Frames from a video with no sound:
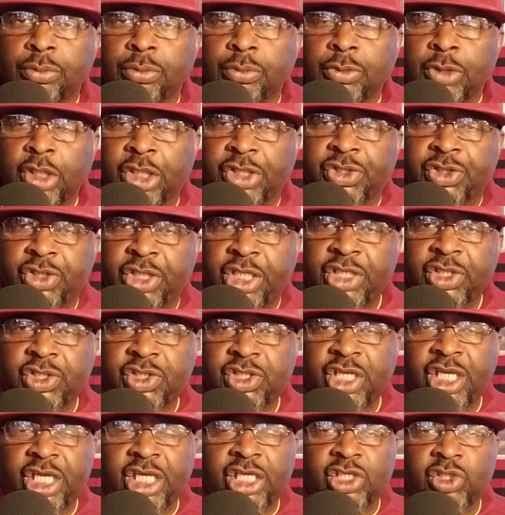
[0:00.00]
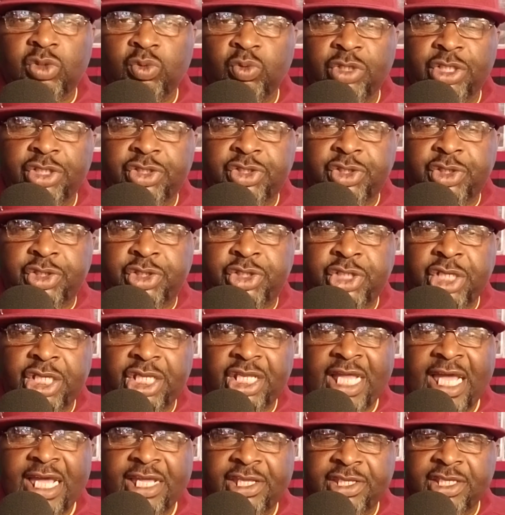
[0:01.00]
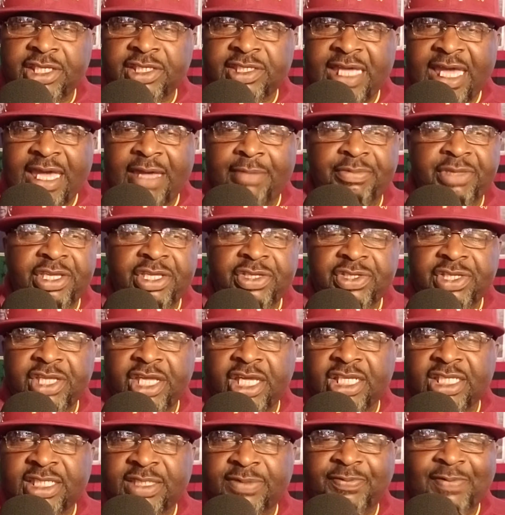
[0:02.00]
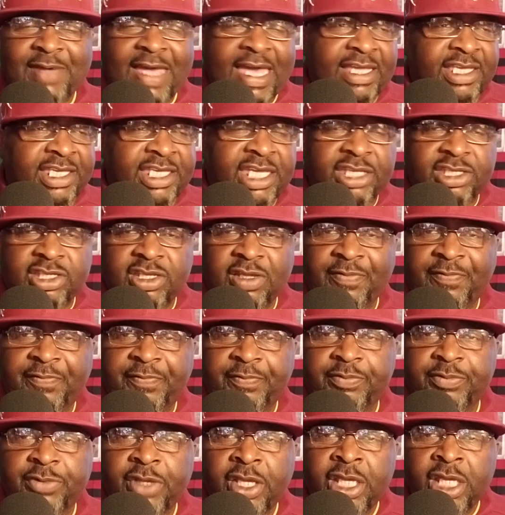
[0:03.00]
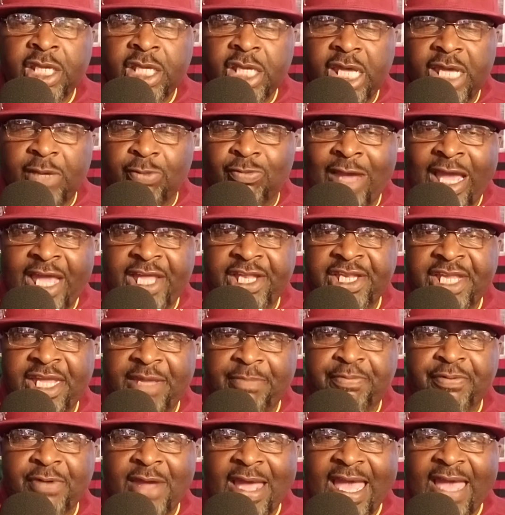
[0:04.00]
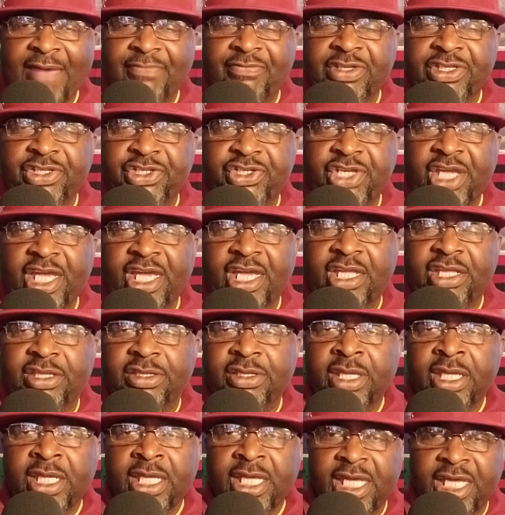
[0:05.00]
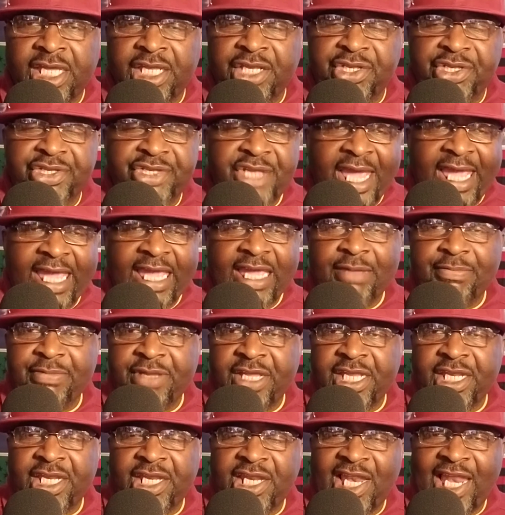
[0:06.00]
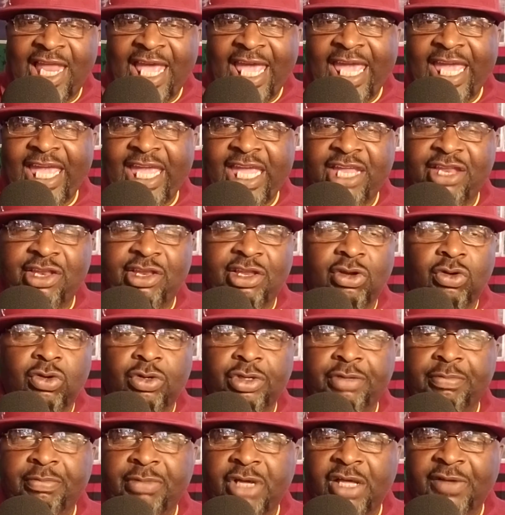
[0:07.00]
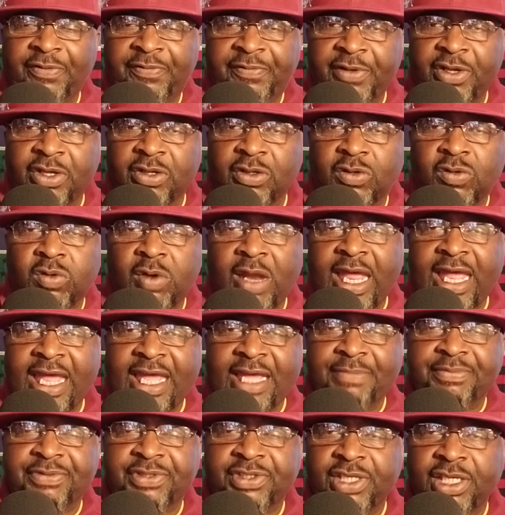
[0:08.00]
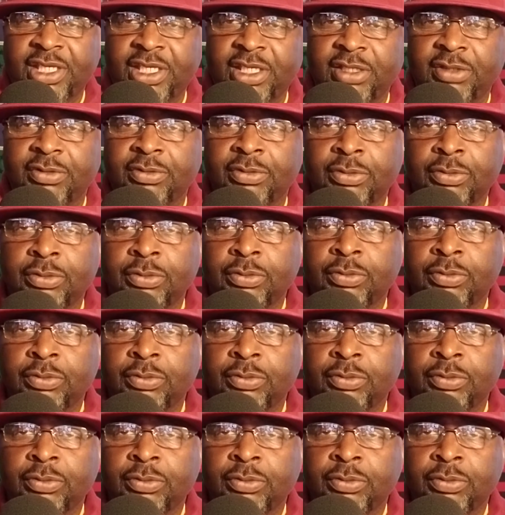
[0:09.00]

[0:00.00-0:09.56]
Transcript: Because these niggas, when shit like this happen, these niggas get right in their private jet and damn near land on the motherfucking crime scene.